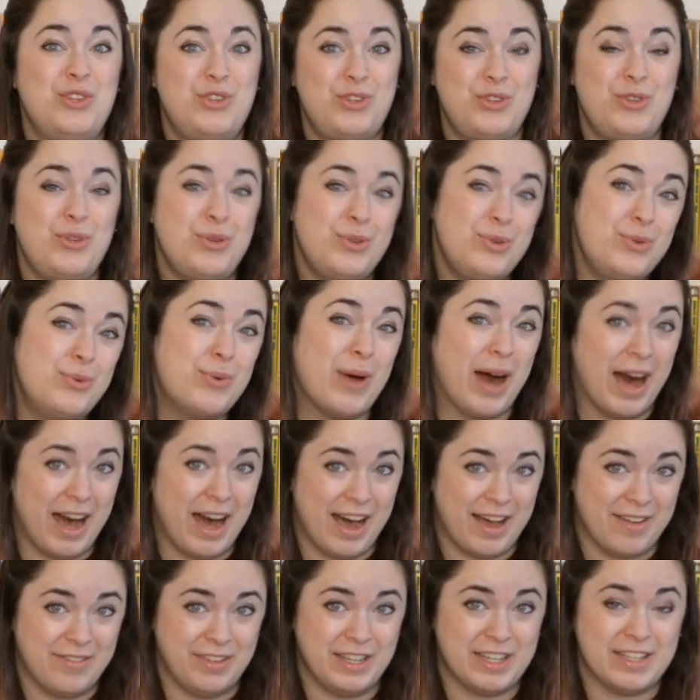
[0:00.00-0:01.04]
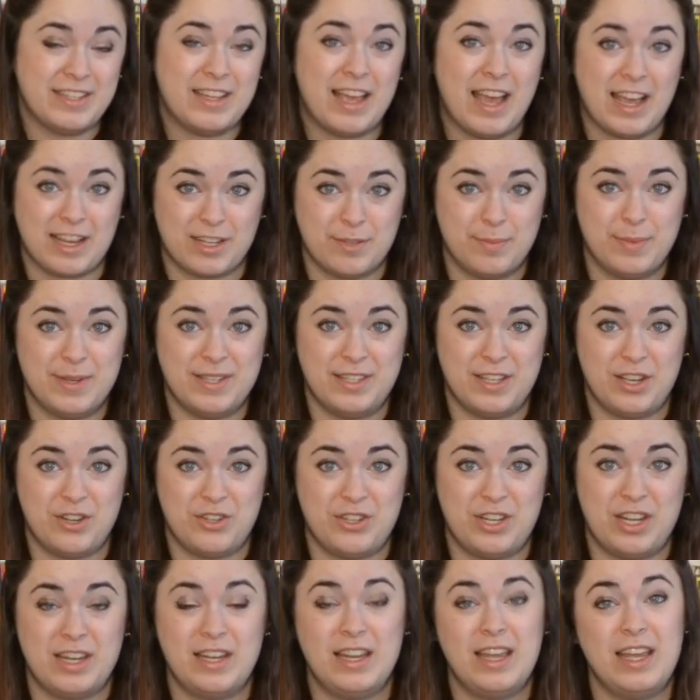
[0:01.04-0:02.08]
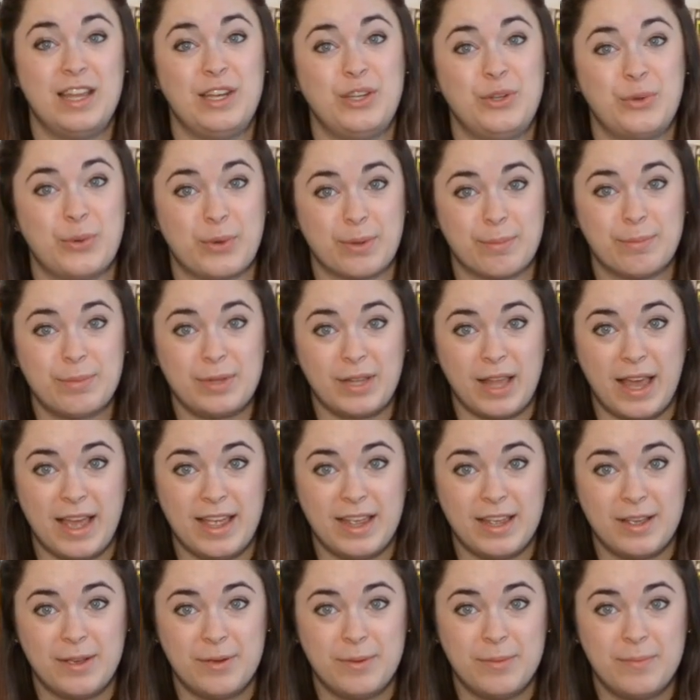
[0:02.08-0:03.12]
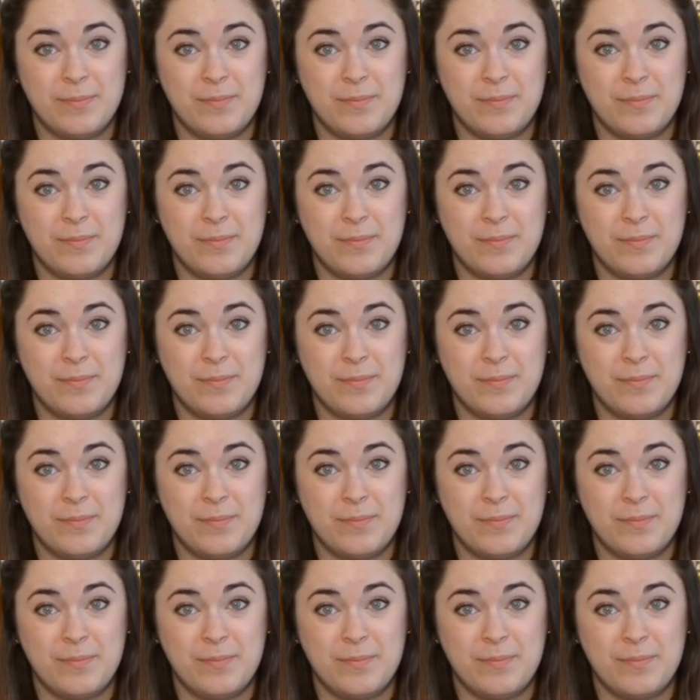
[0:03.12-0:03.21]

too obvious exposition in your play.